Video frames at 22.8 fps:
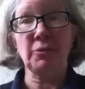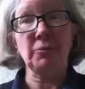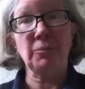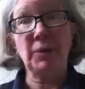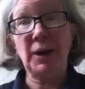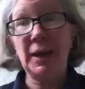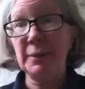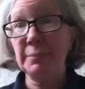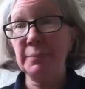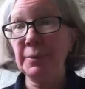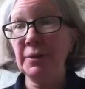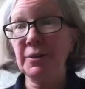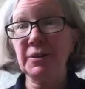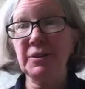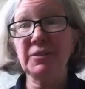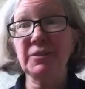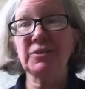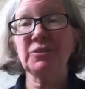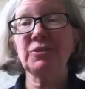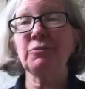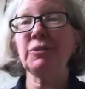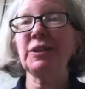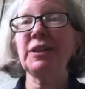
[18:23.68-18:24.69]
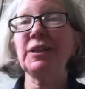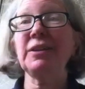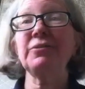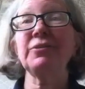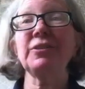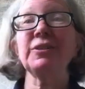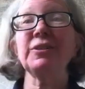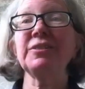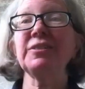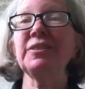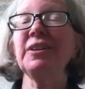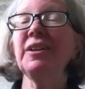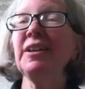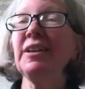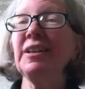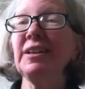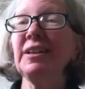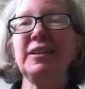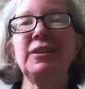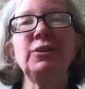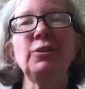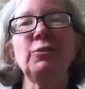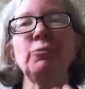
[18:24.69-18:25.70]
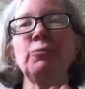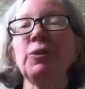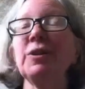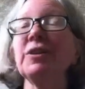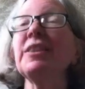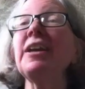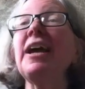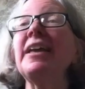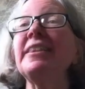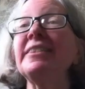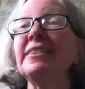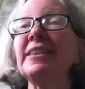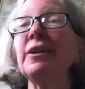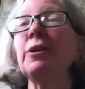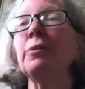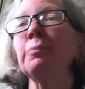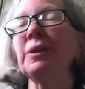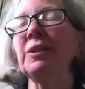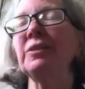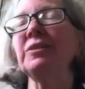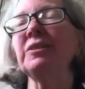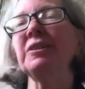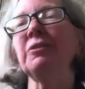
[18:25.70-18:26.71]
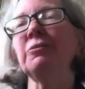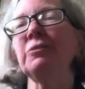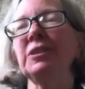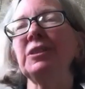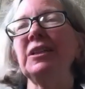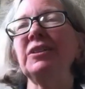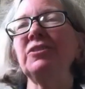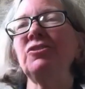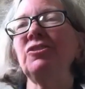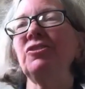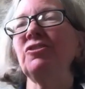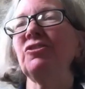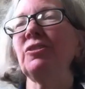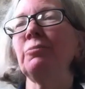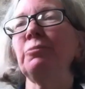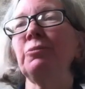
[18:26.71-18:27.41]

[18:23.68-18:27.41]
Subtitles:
rap artist or whatever, it's here, and they're building a relationship